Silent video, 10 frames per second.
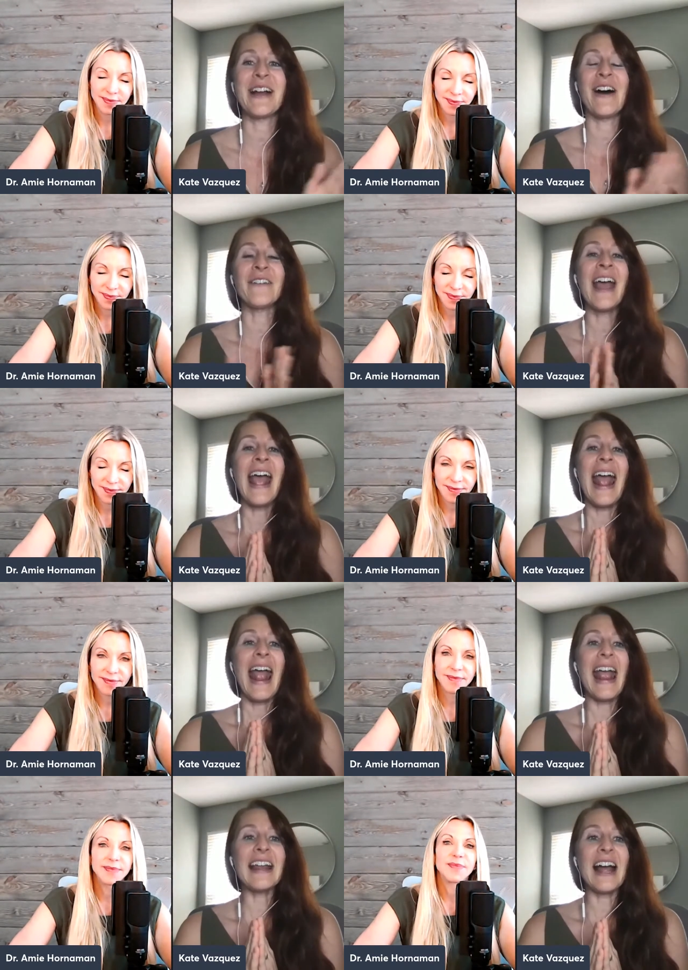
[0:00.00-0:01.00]
Speaker 1: off.
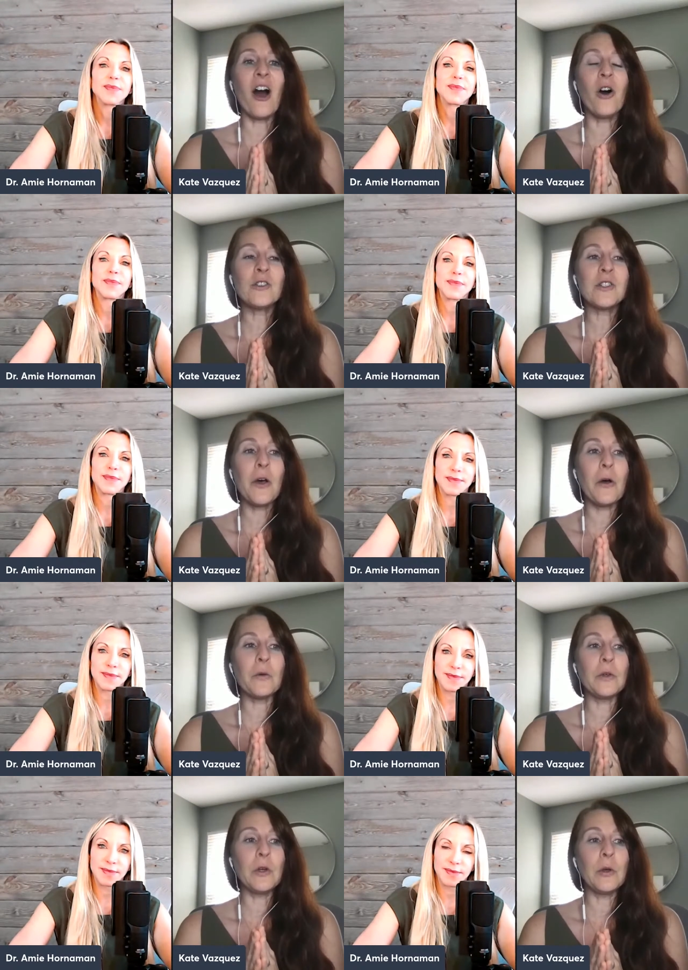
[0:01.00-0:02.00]
And I also
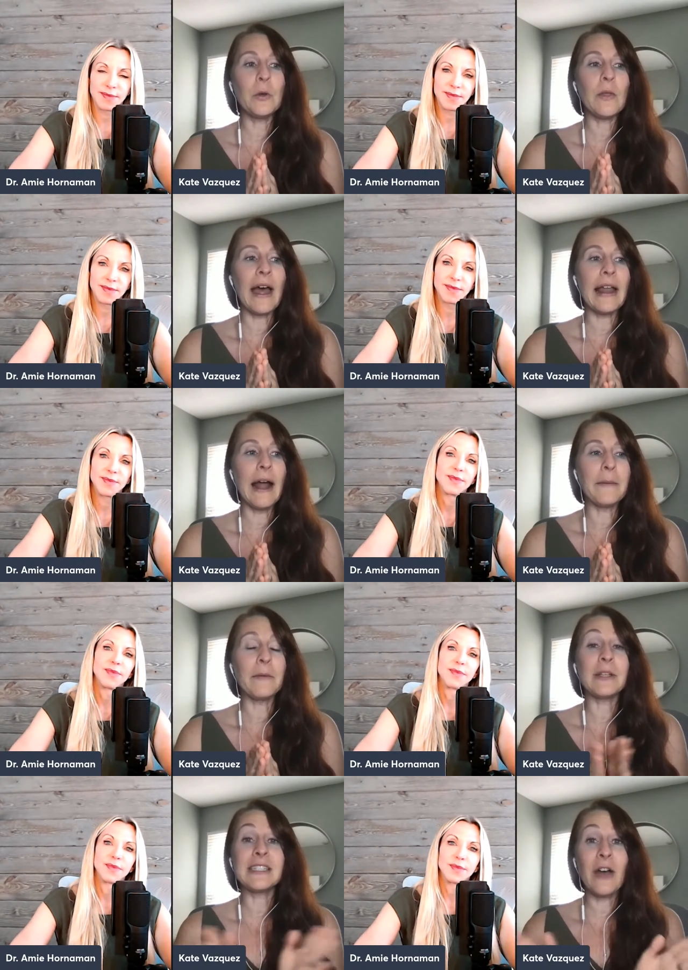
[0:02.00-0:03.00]
knew that I
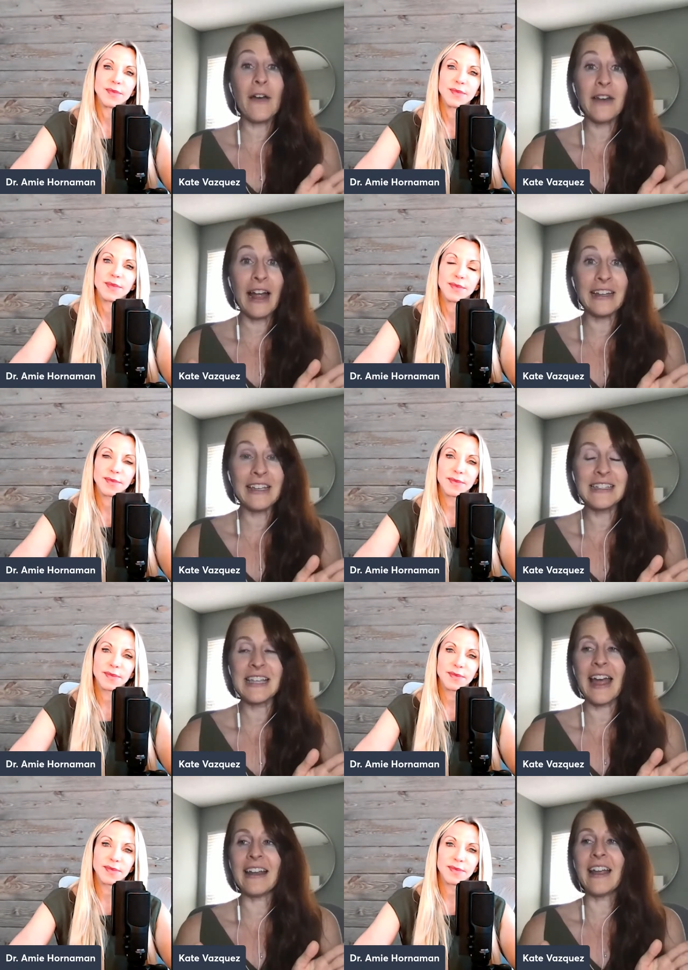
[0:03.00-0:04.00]
mean, we still haven't had kids
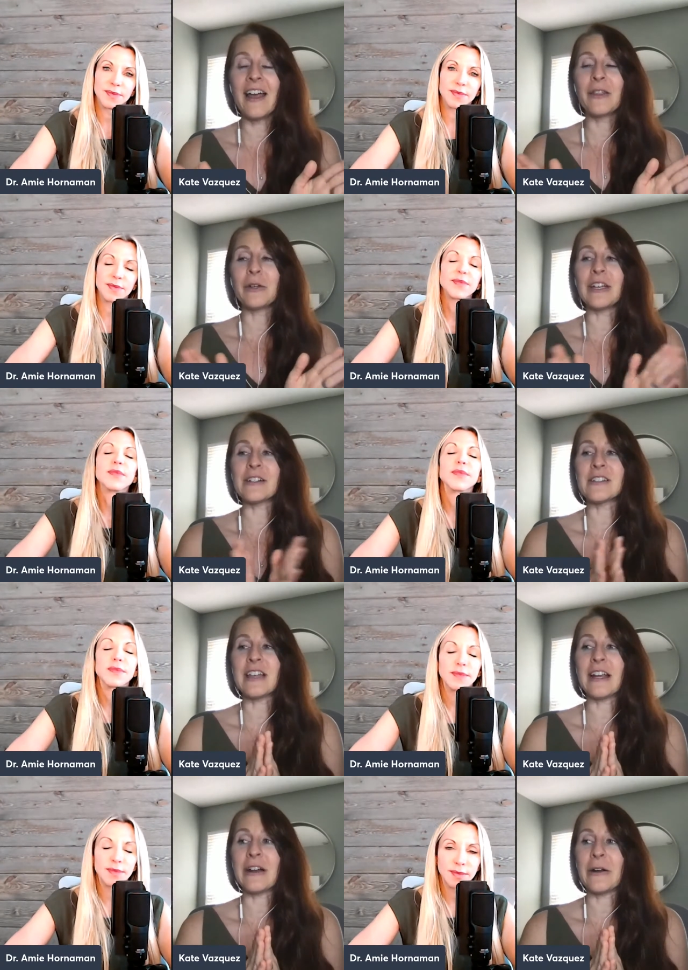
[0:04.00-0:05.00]
yet 3 years
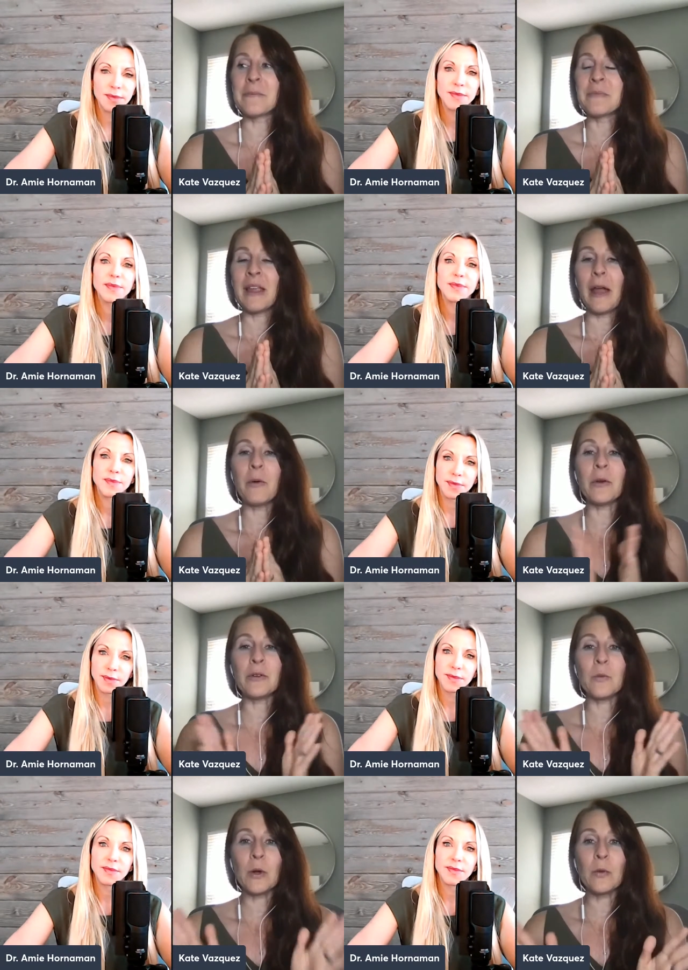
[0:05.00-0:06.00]
later and
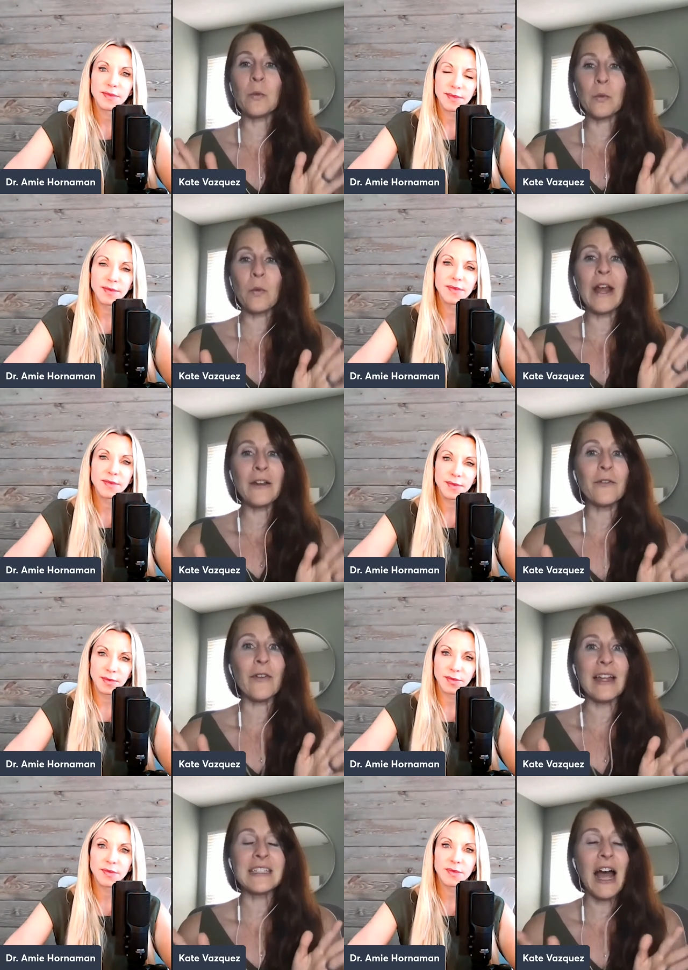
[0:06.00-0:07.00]
we're we're waiting for
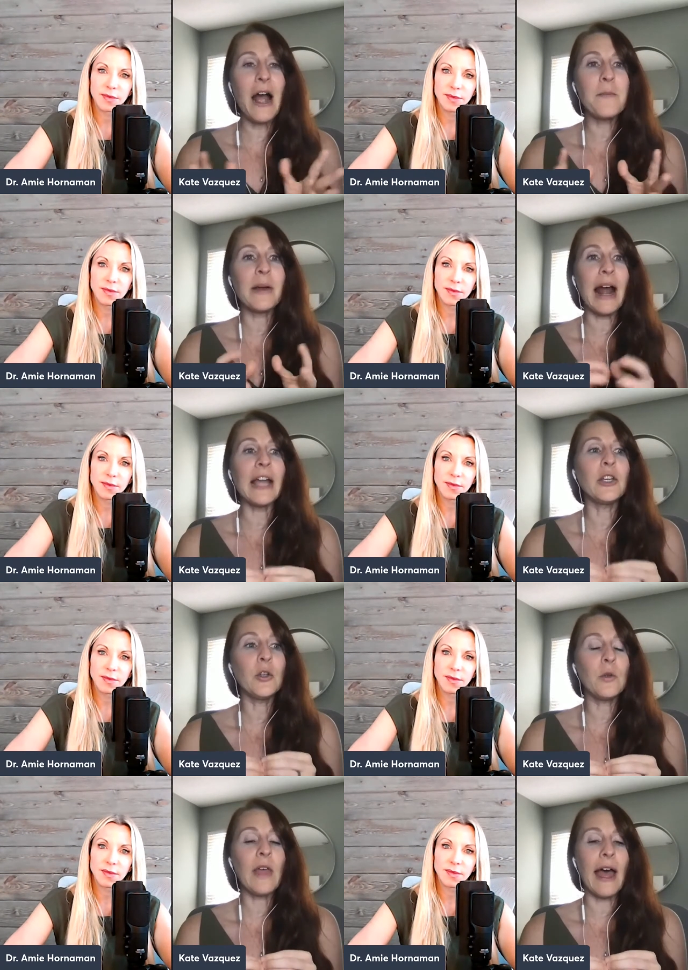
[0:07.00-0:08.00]
that time, but I
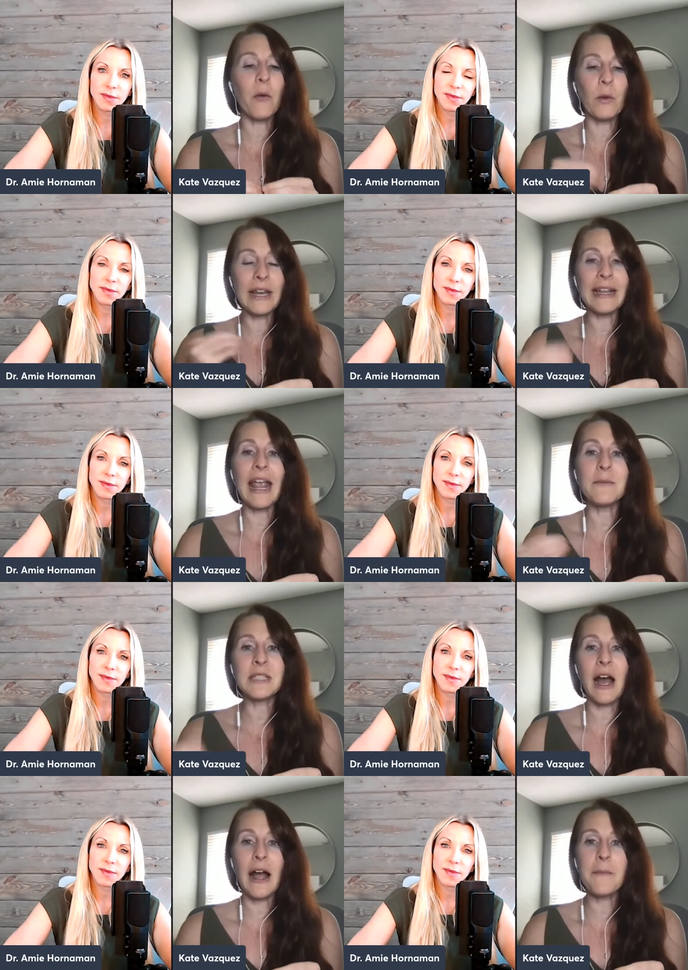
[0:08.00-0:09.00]
knew that when it came
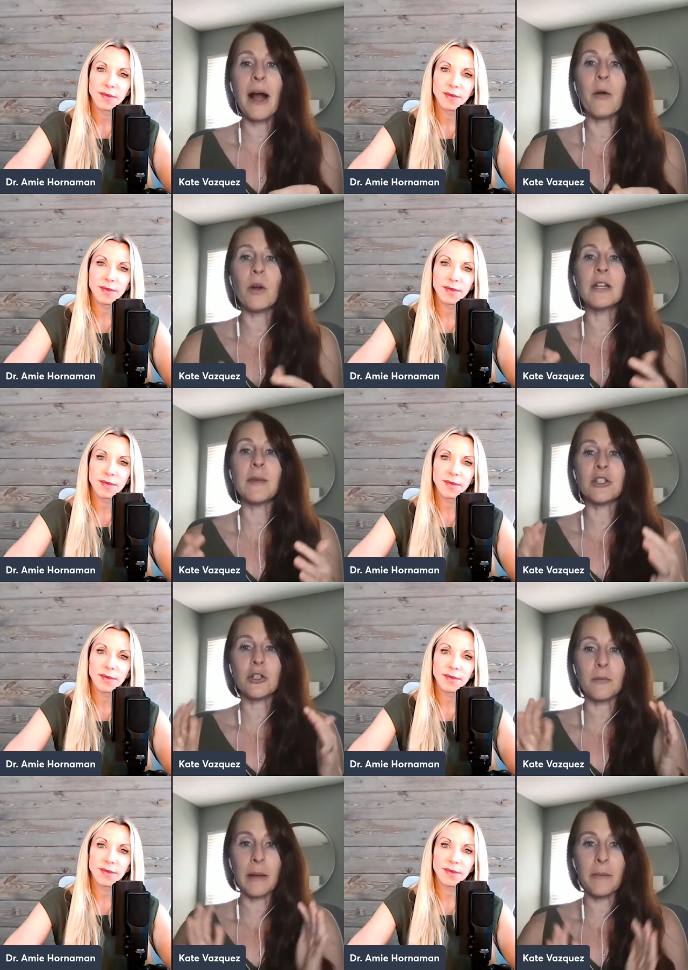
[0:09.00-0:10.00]
time, I wanted to make
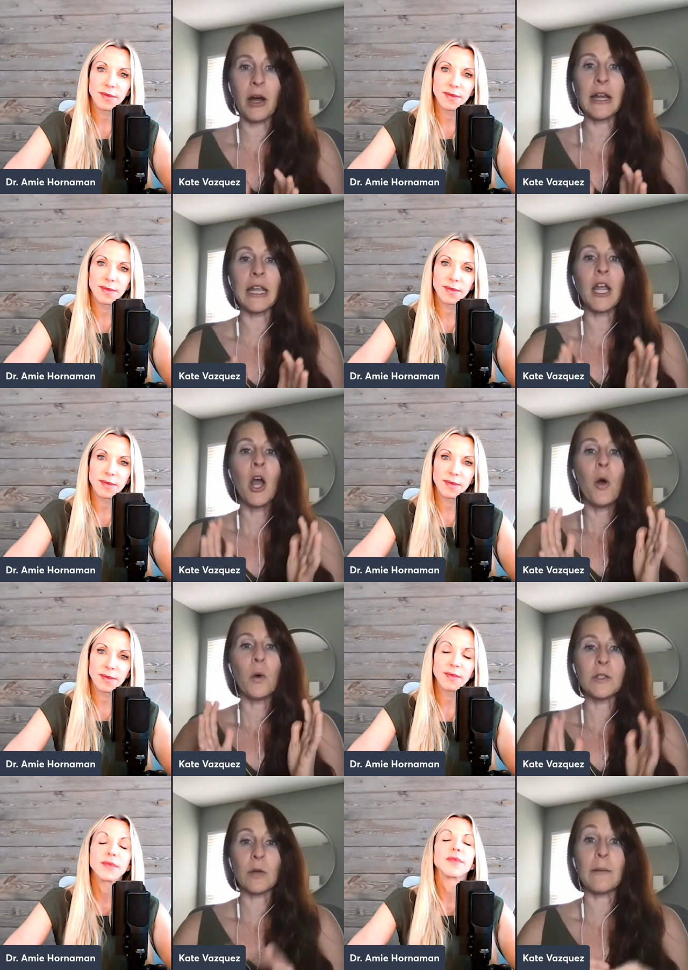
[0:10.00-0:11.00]
sure my body
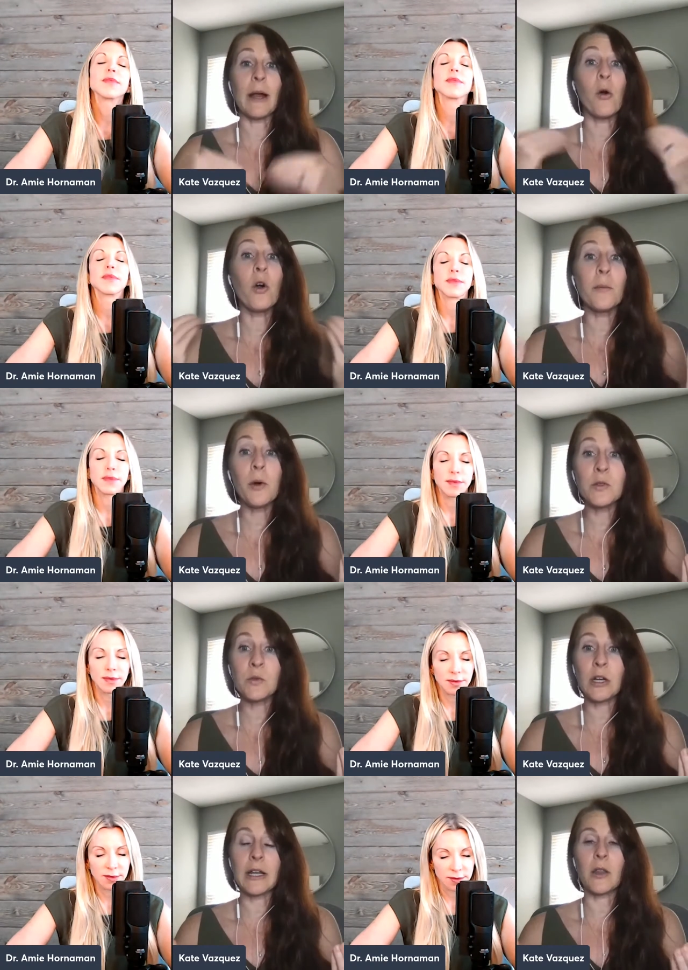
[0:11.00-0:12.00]
was ready, my hormones
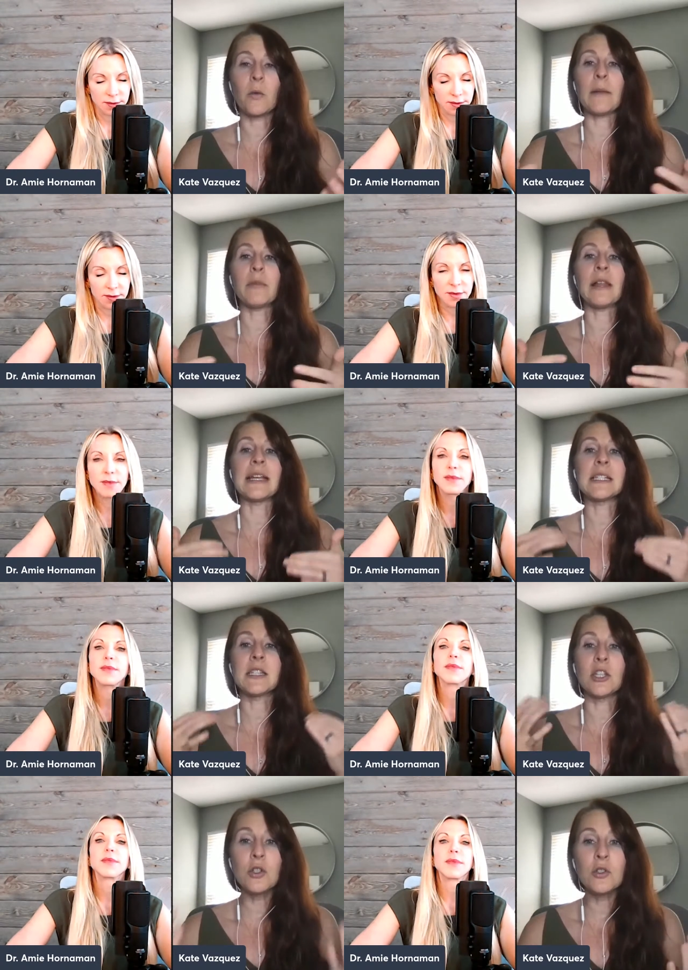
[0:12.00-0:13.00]
were in the right place,
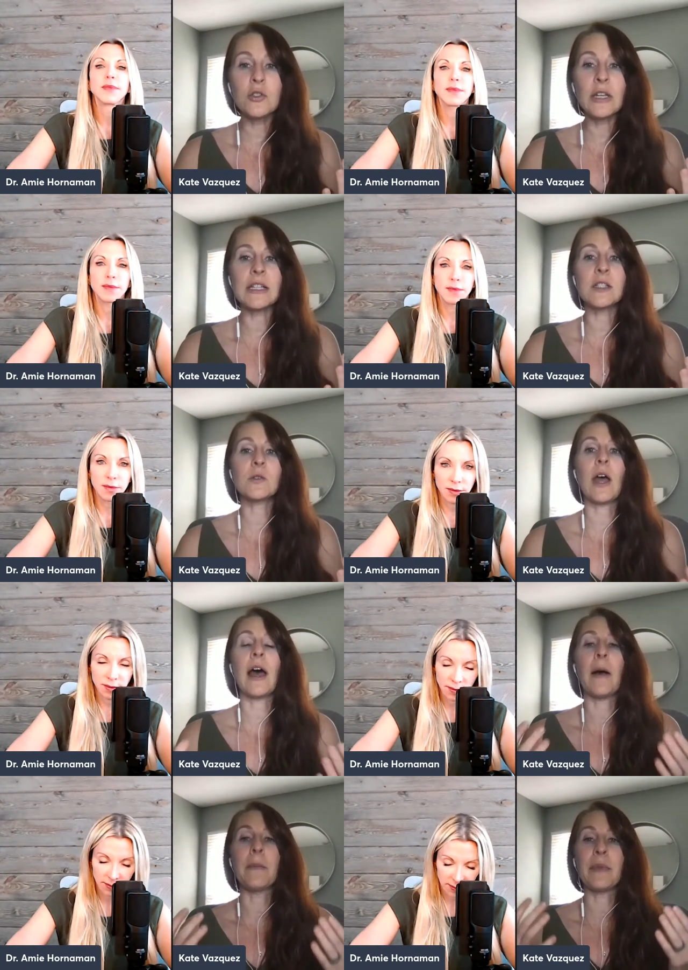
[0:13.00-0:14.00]
the nutrients
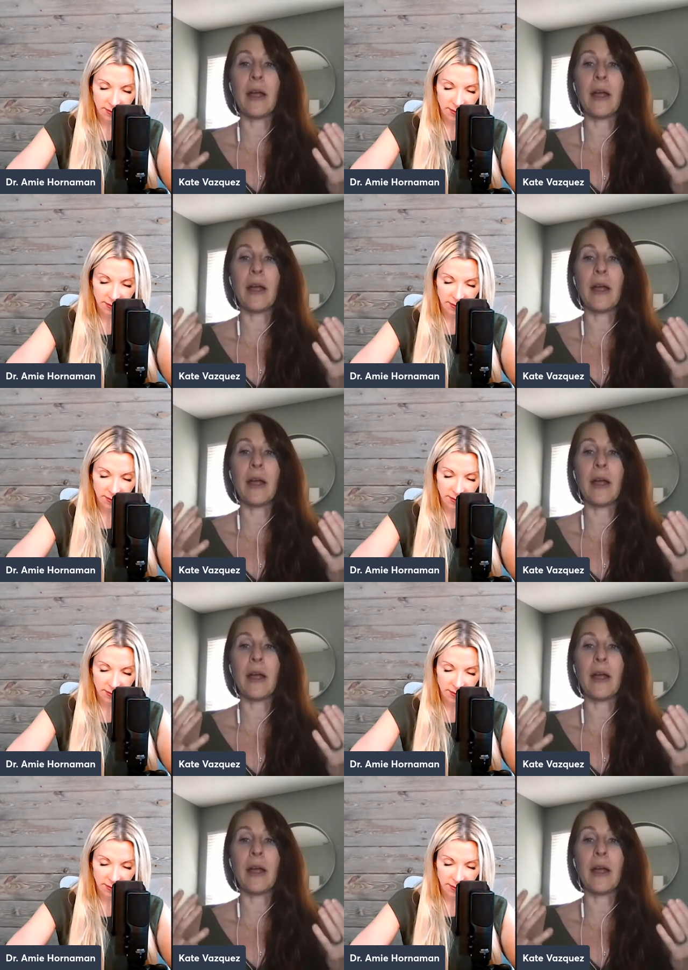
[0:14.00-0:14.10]
um,